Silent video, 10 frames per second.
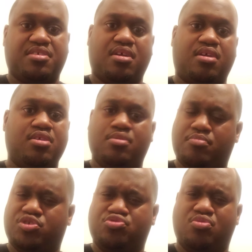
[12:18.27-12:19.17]
car.
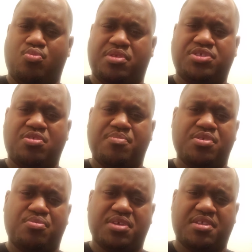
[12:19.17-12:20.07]
But you the one that told me
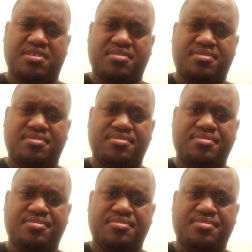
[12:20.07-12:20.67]
go get it.